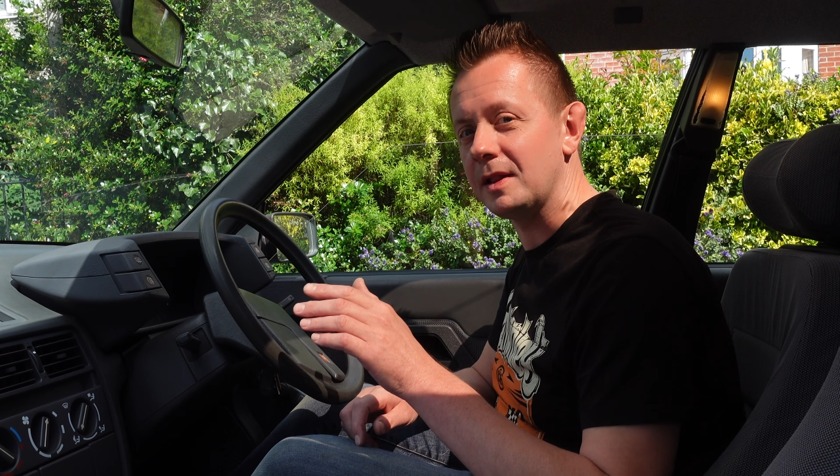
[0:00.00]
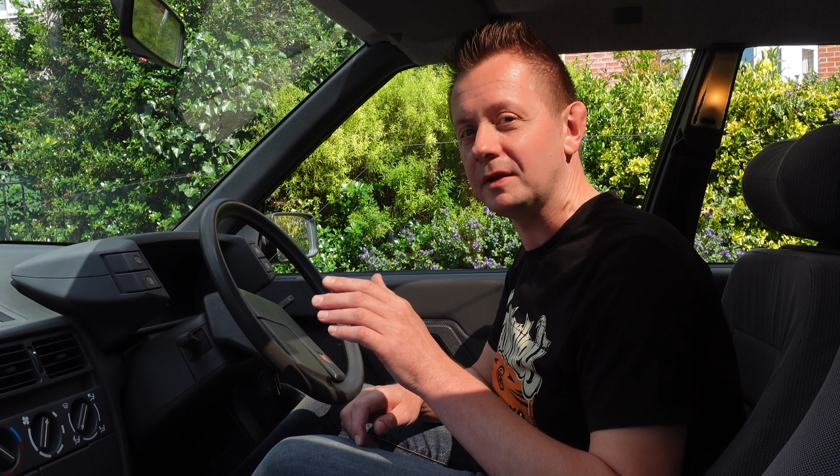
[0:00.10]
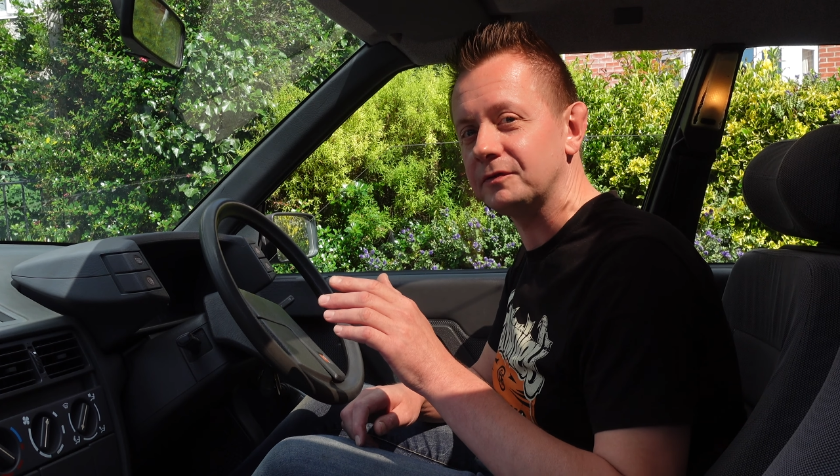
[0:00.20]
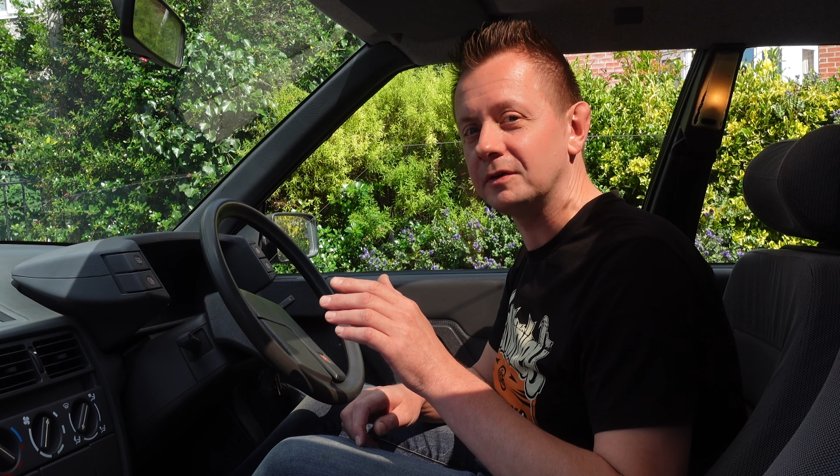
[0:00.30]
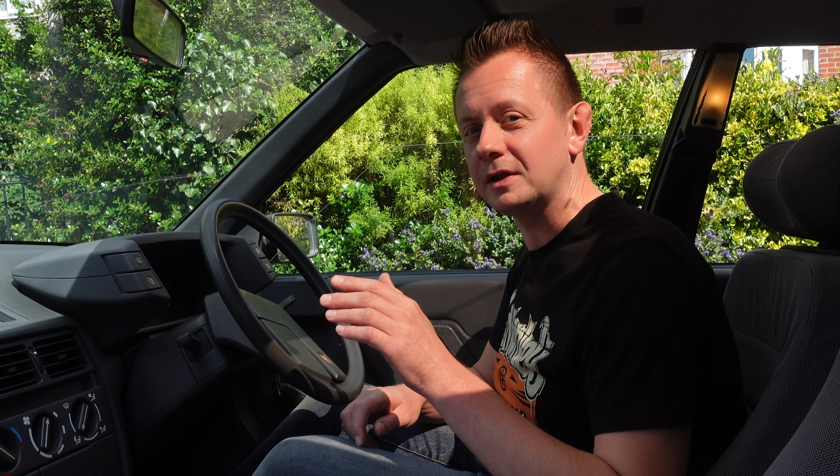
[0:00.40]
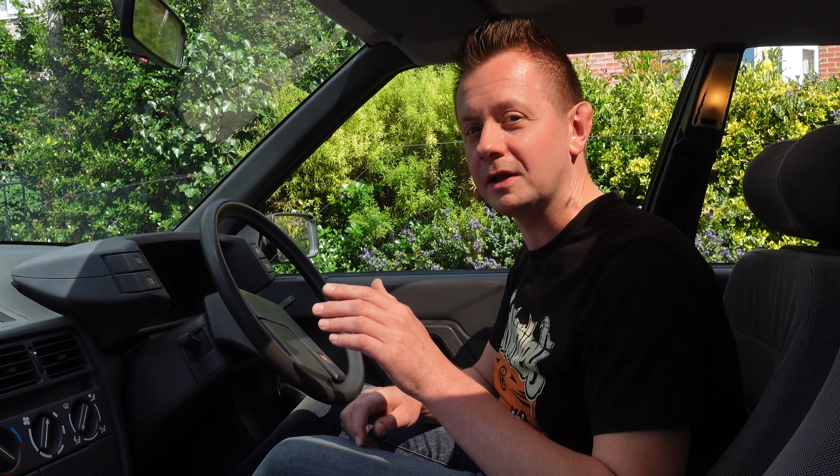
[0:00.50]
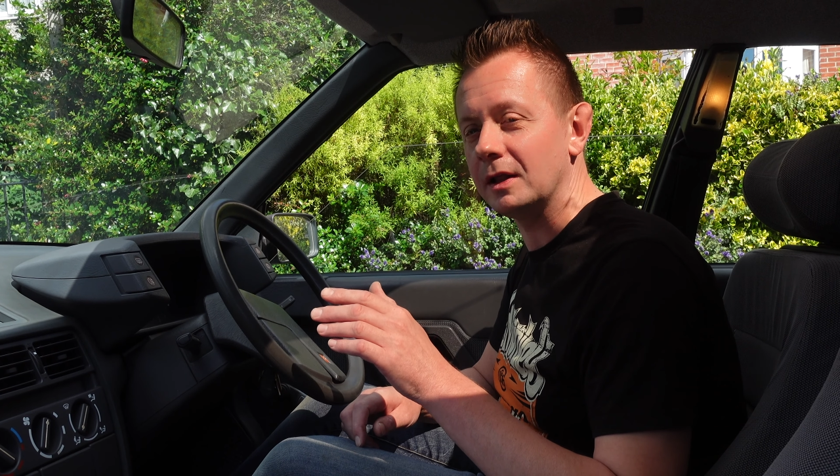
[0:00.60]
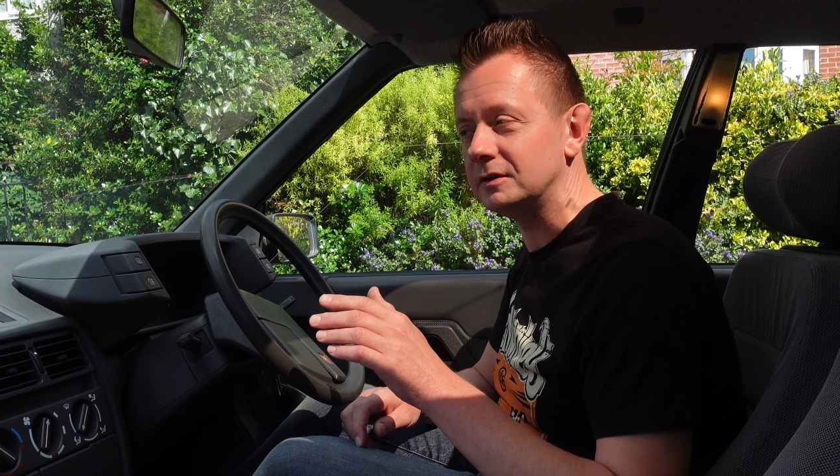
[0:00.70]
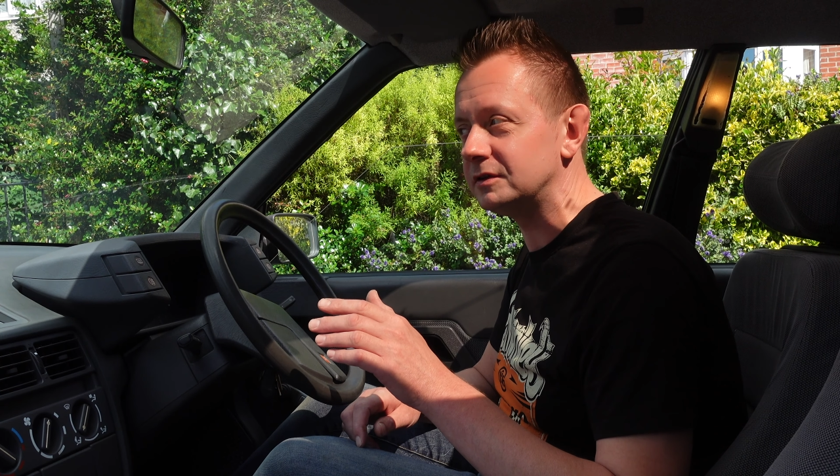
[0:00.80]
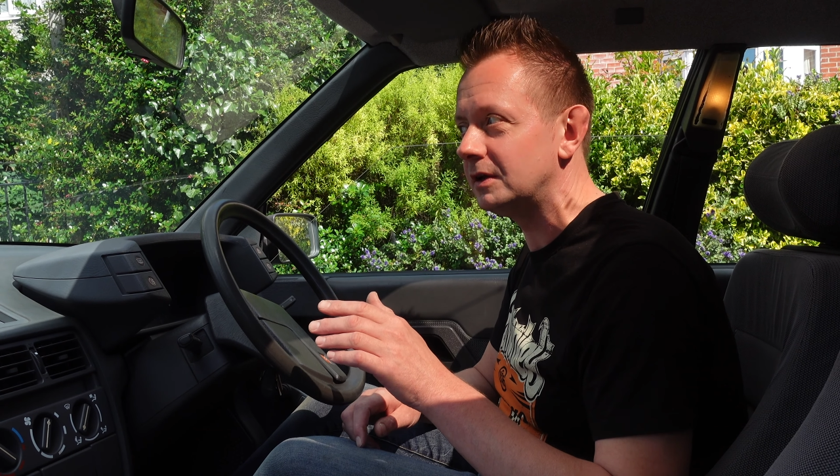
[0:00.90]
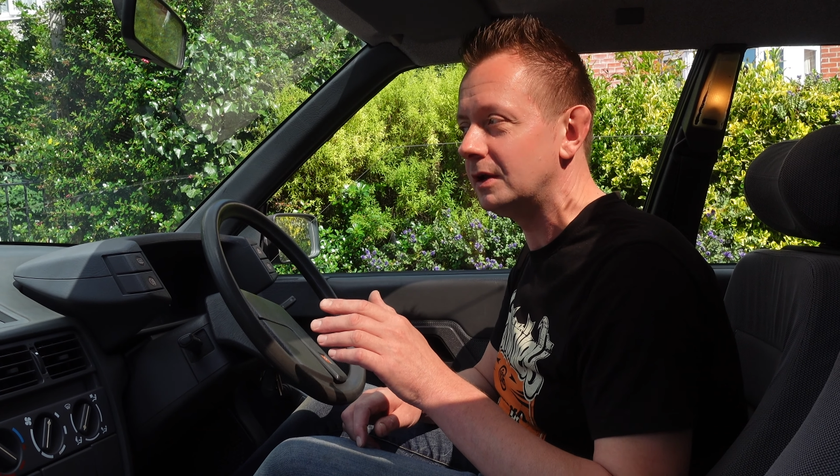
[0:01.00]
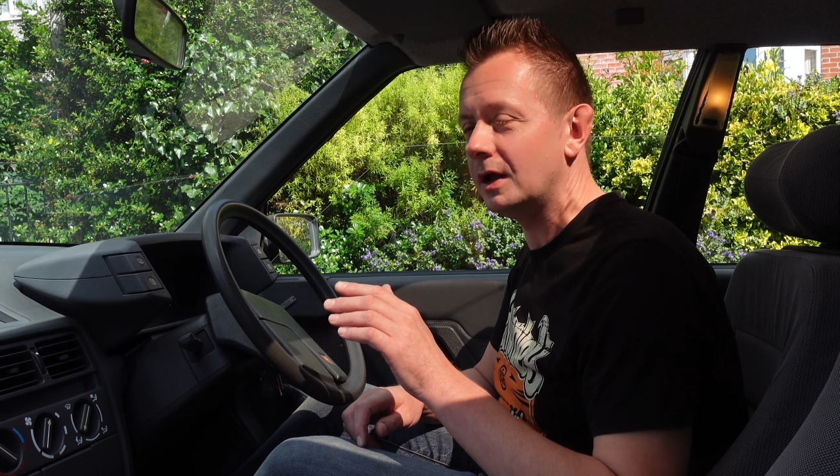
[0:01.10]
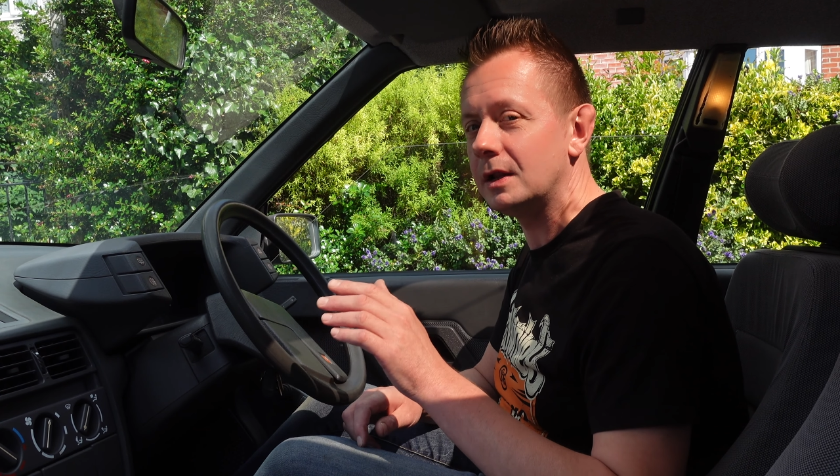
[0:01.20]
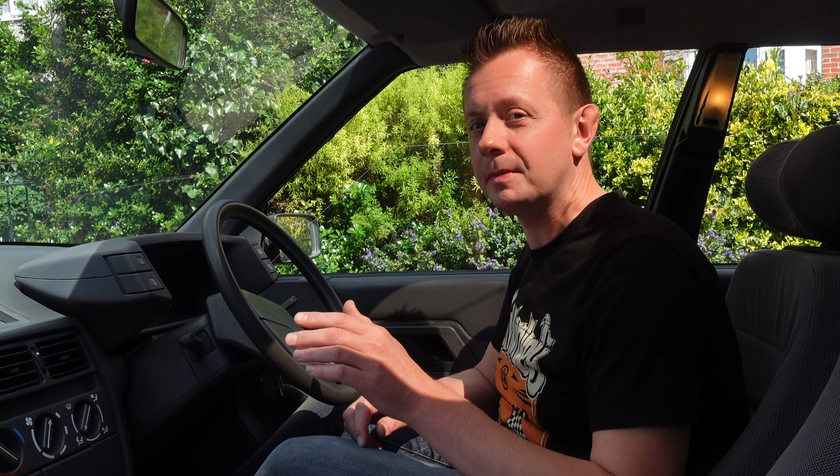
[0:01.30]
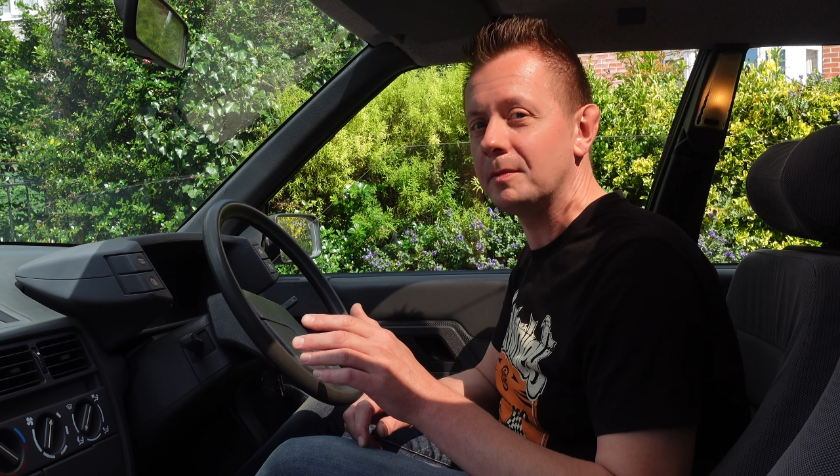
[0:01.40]
less funky colours
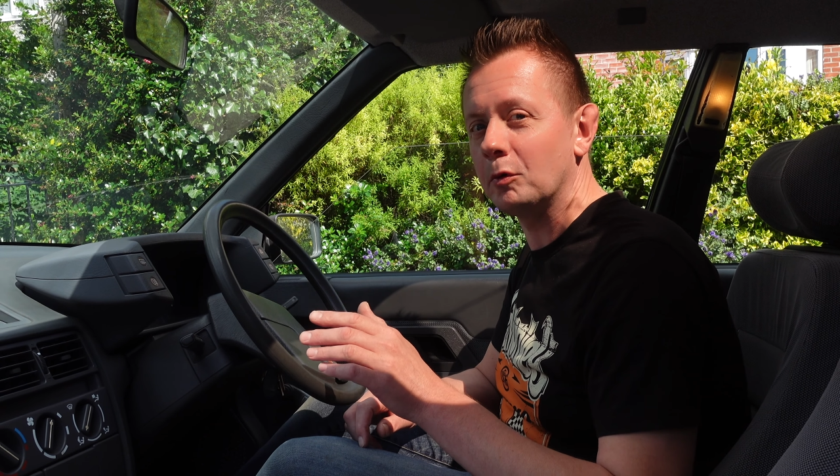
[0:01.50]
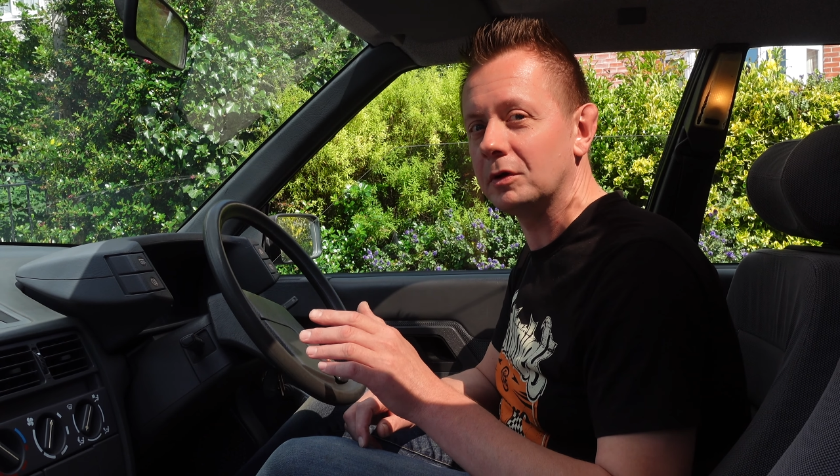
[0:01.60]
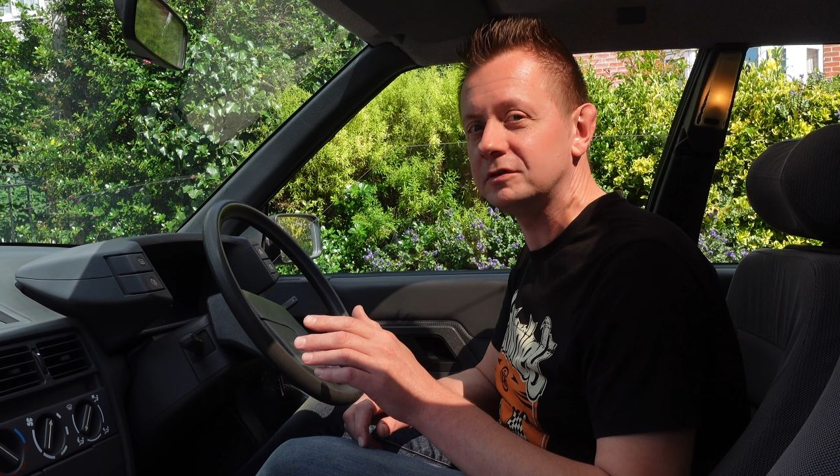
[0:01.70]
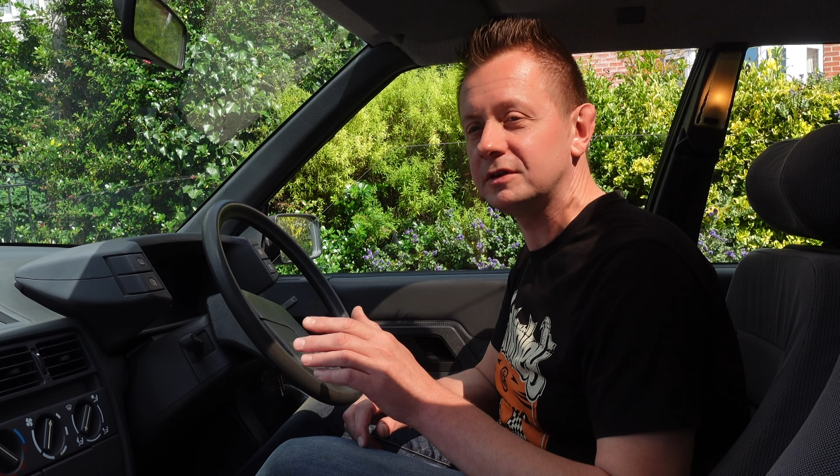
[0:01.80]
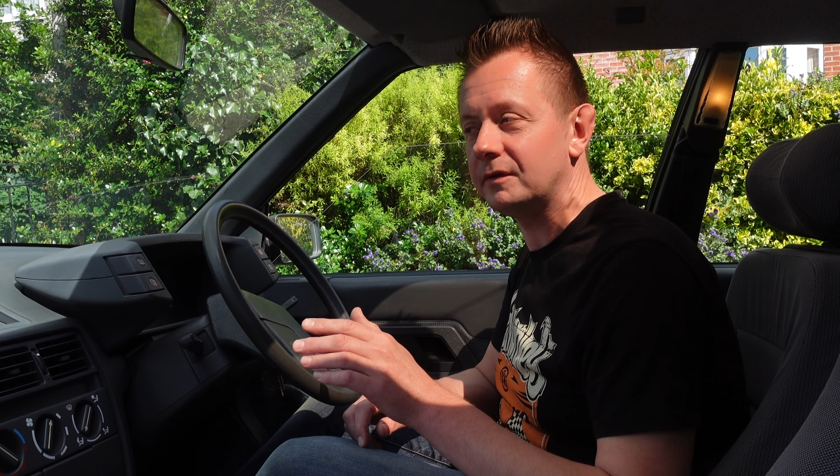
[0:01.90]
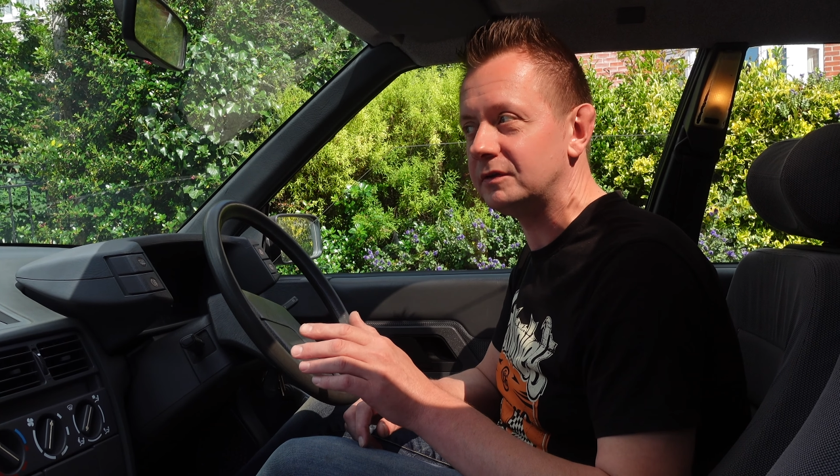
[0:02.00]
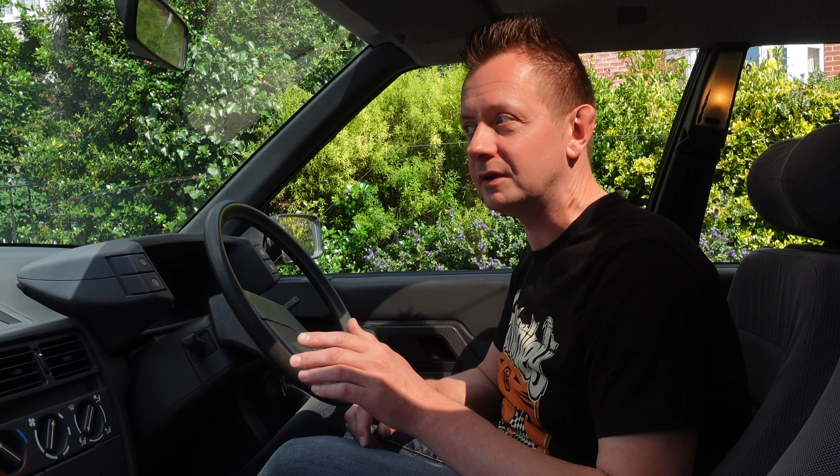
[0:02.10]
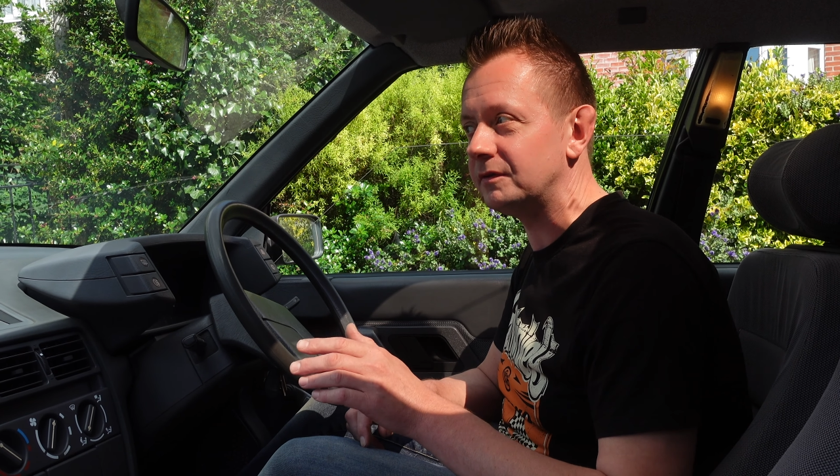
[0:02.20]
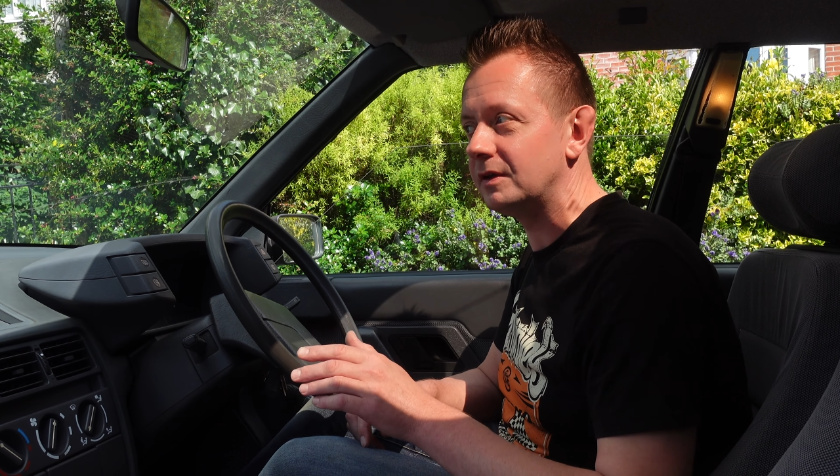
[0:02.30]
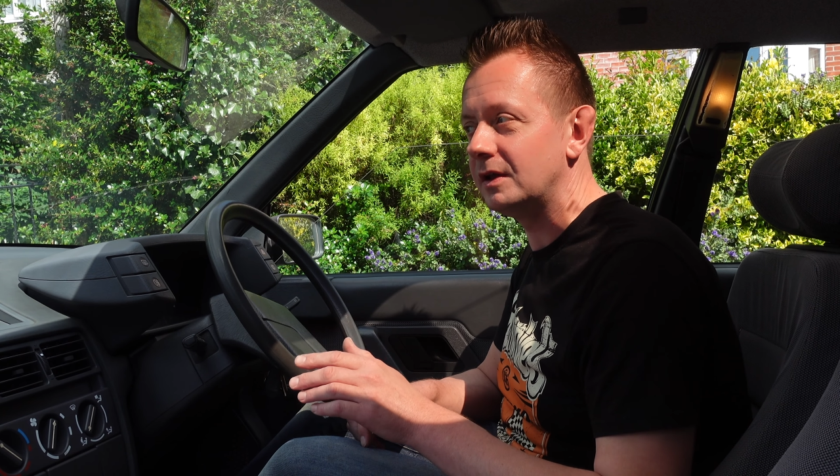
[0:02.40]
and a bit more conservative.